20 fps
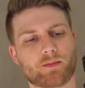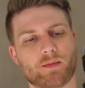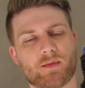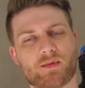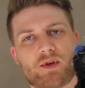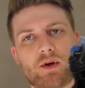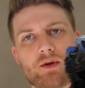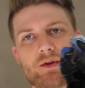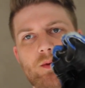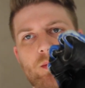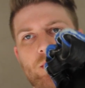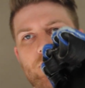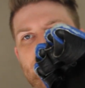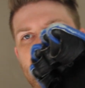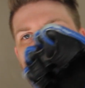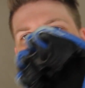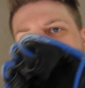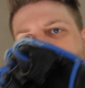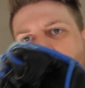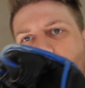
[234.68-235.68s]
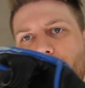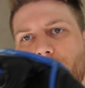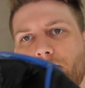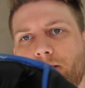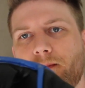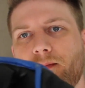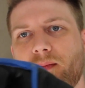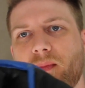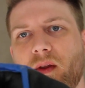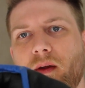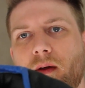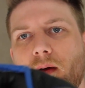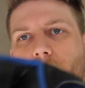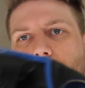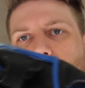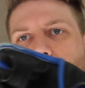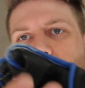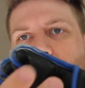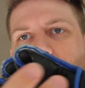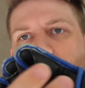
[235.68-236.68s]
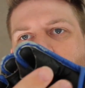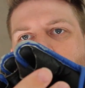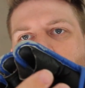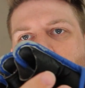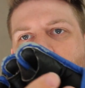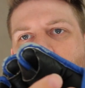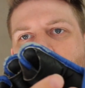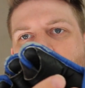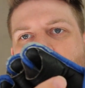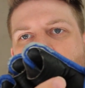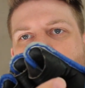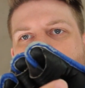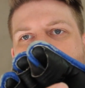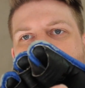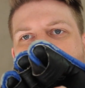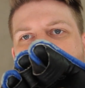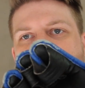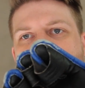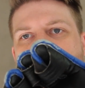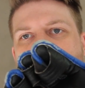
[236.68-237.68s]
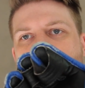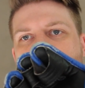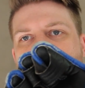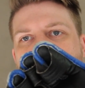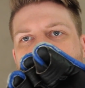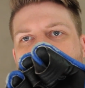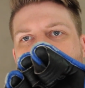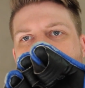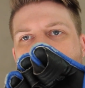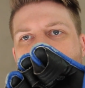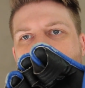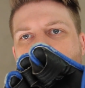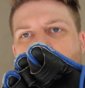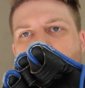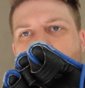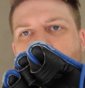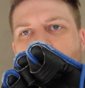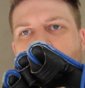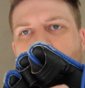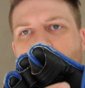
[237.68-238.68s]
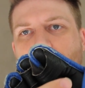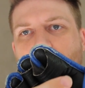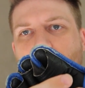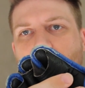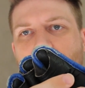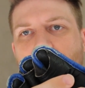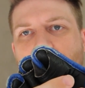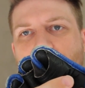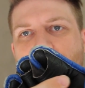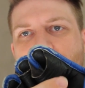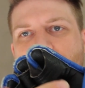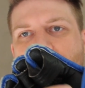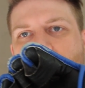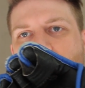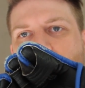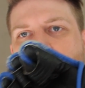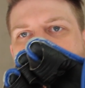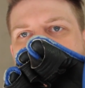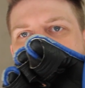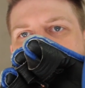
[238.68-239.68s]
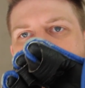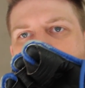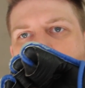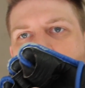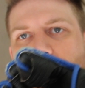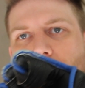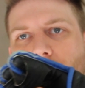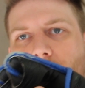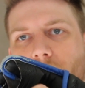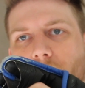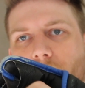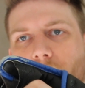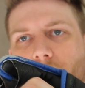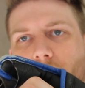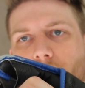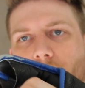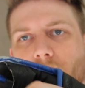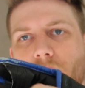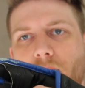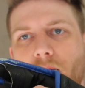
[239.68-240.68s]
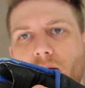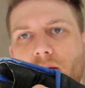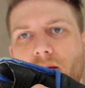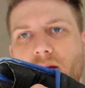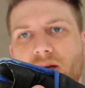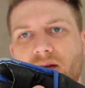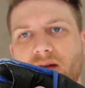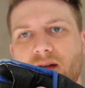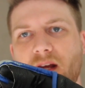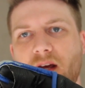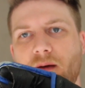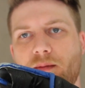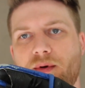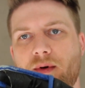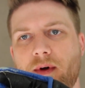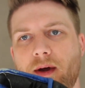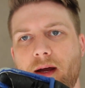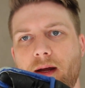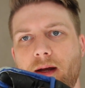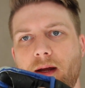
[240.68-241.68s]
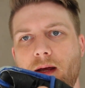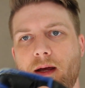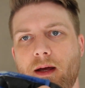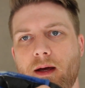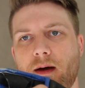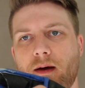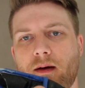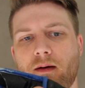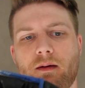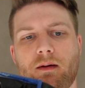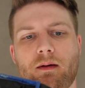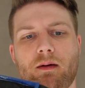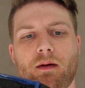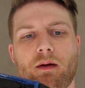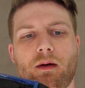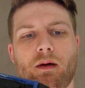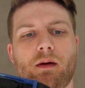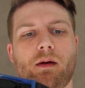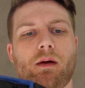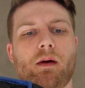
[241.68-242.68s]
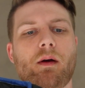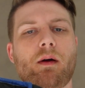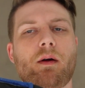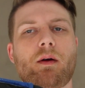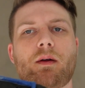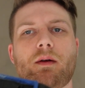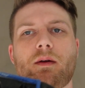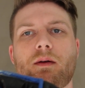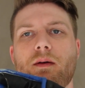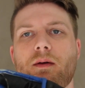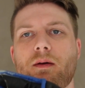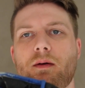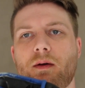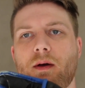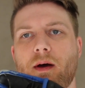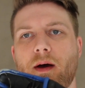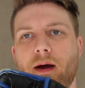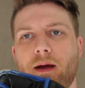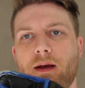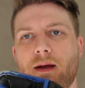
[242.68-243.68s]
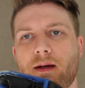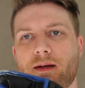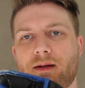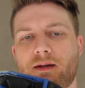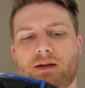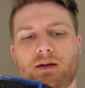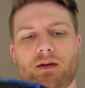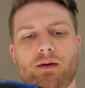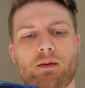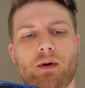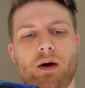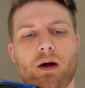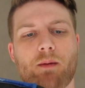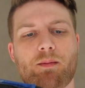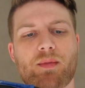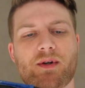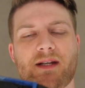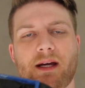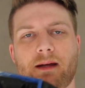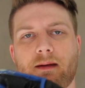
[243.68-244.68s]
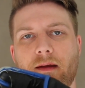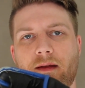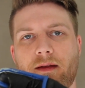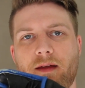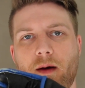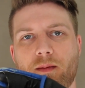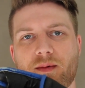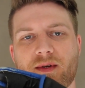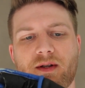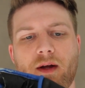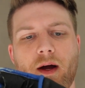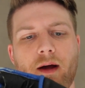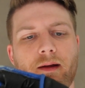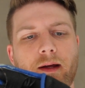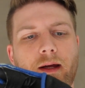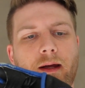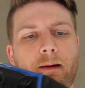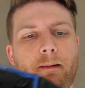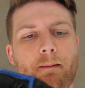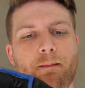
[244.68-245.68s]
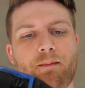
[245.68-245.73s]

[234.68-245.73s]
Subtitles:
So towards the thumb is guarded here on the inside. There's neoprene here, I guess, to protect the thumb slightly.